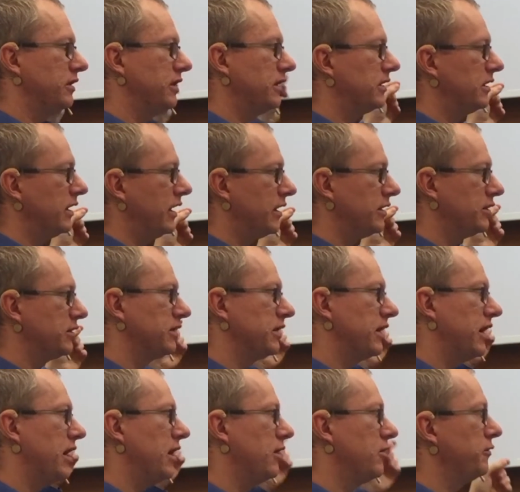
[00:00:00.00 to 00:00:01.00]
dictates
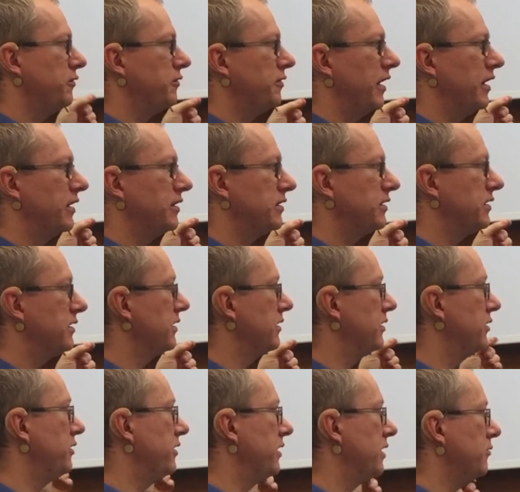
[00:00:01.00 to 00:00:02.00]
how fast
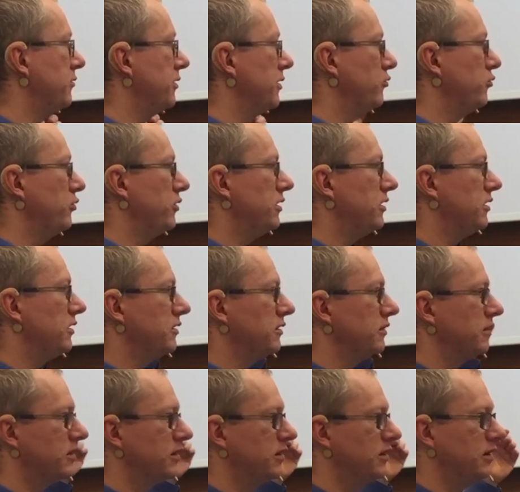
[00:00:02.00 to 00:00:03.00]
the liquid
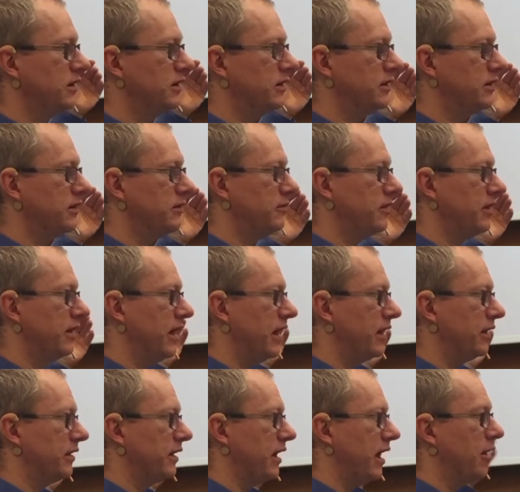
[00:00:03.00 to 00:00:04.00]
will
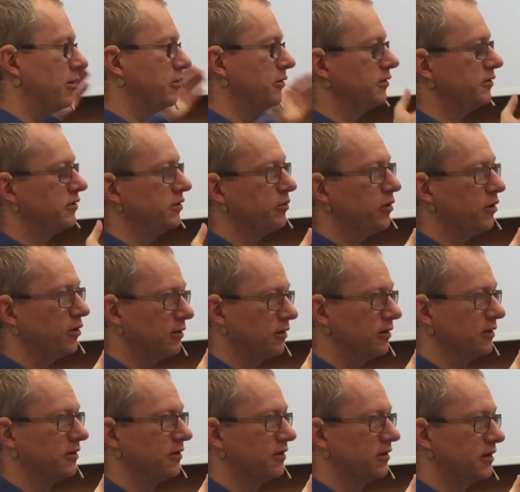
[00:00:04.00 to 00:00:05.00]
get out of the
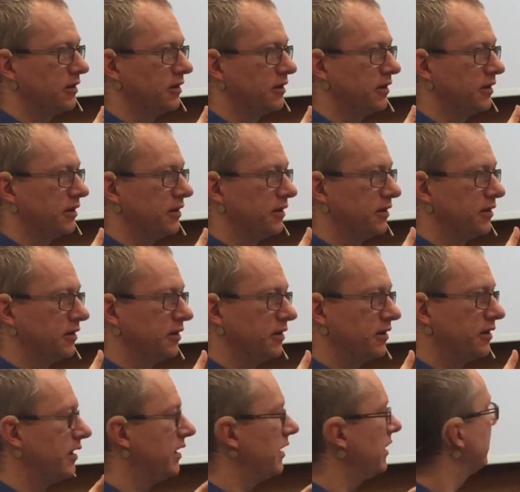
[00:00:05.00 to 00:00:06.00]
bottle.
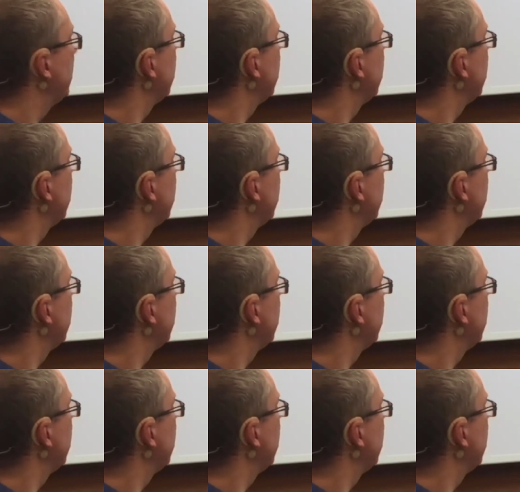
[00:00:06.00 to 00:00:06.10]
It